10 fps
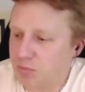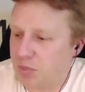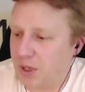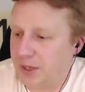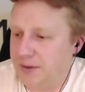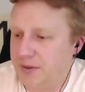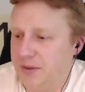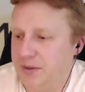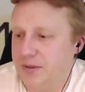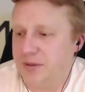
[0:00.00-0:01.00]
But
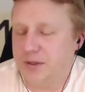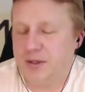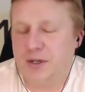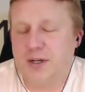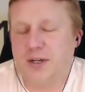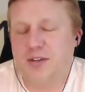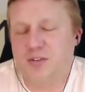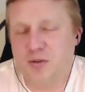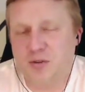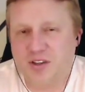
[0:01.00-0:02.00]
as
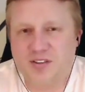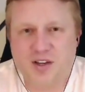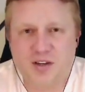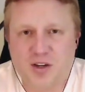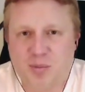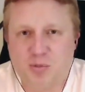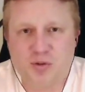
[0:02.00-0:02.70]
soon as I signed up,